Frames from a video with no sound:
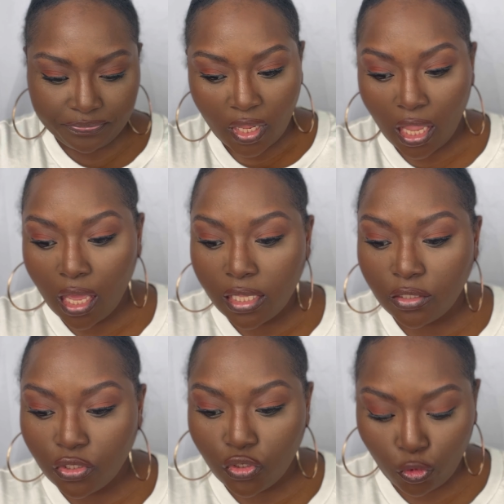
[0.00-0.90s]
Yeah, it's a
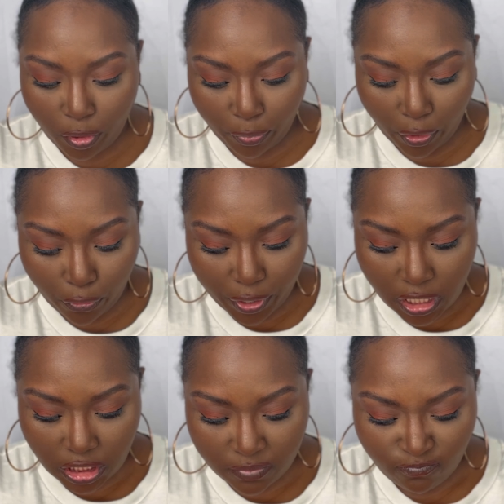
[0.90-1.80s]
super bright
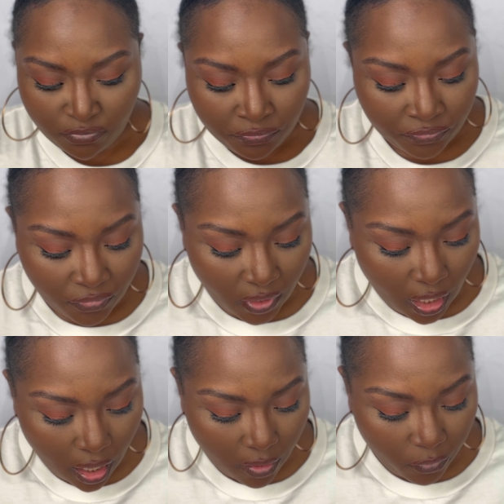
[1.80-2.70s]
orange,
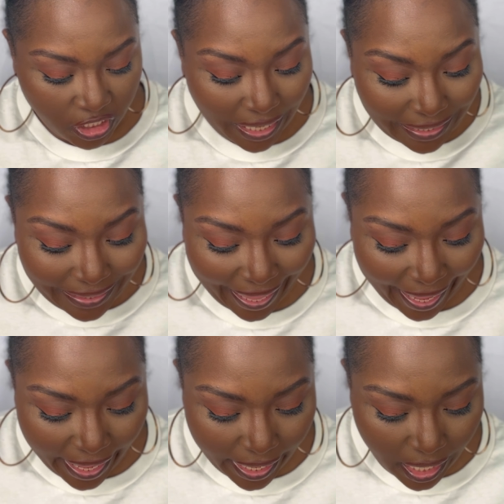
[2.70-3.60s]
which I
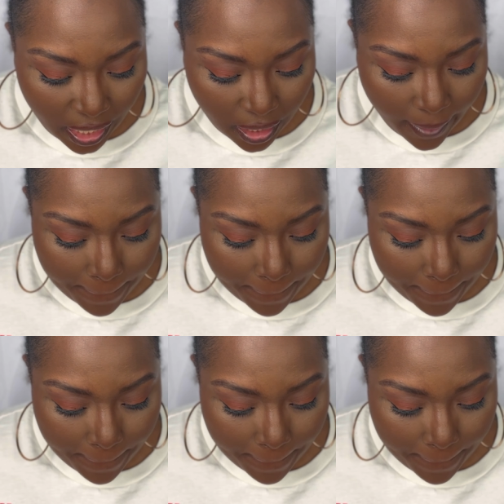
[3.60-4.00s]
like.